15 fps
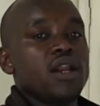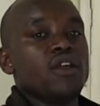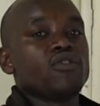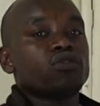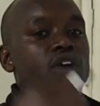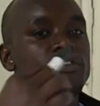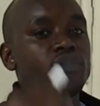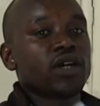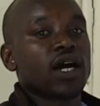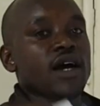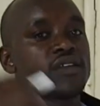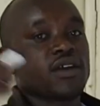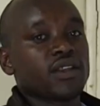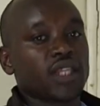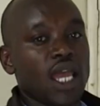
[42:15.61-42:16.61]
instruction
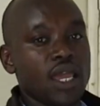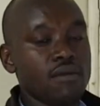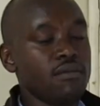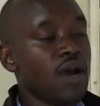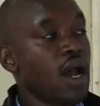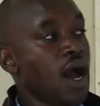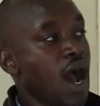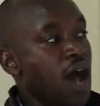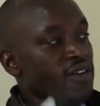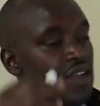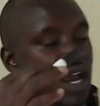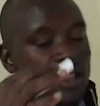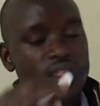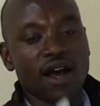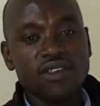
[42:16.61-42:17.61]
at a time as
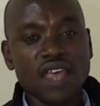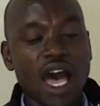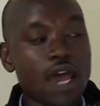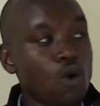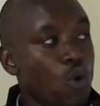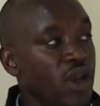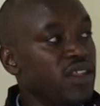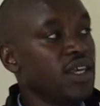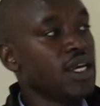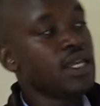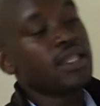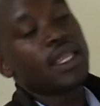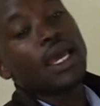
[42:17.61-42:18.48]
others are waiting in